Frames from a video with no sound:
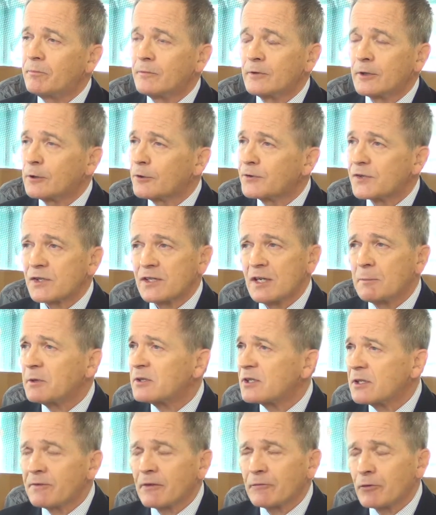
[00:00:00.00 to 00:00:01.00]
little
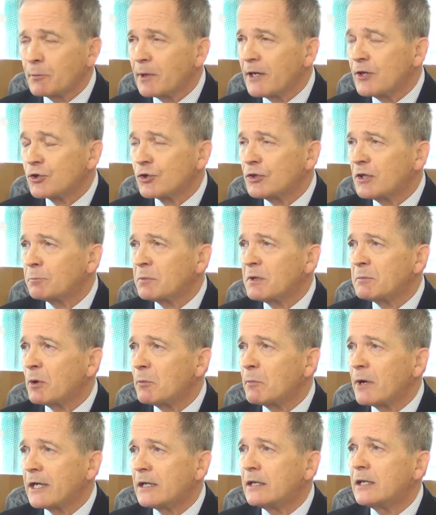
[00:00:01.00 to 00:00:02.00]
snippets of information that people
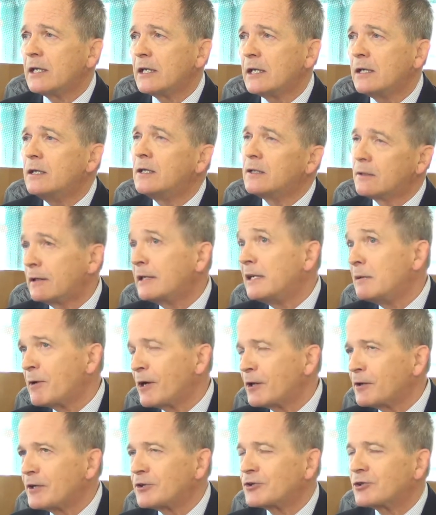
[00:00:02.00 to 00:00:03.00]
might need,
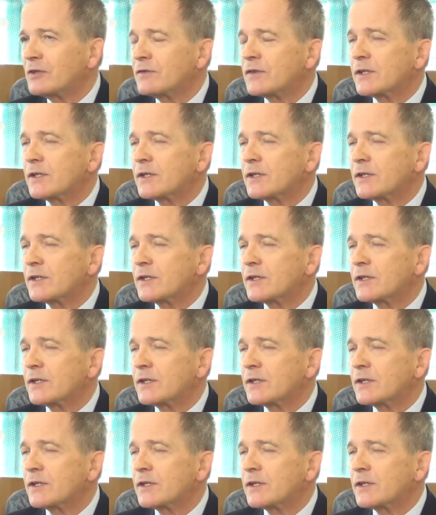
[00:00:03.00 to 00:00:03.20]
email I should have